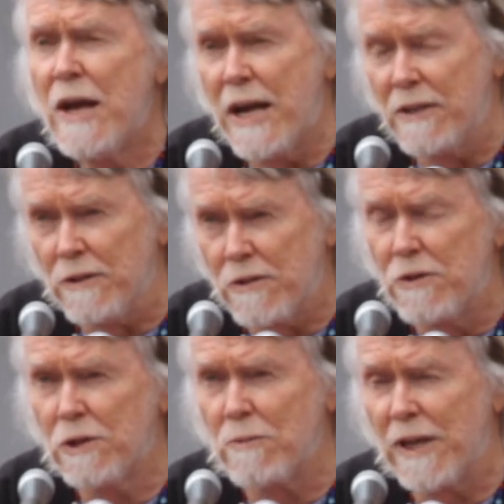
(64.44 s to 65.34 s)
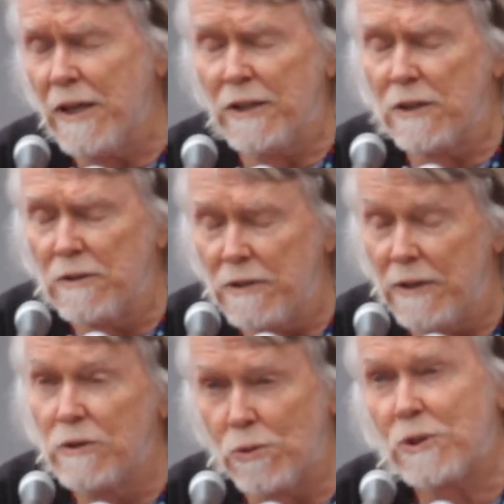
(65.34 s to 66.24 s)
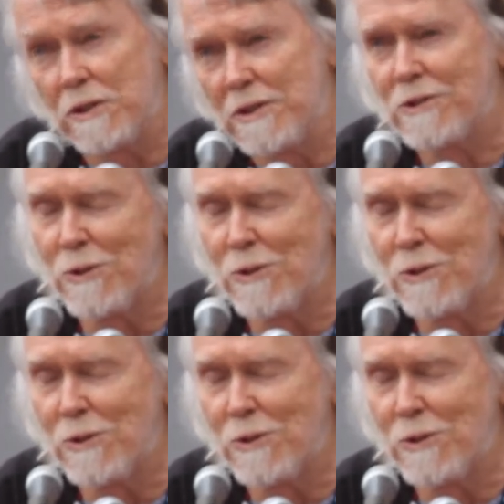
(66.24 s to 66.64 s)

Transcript: and the third one, uh, torture is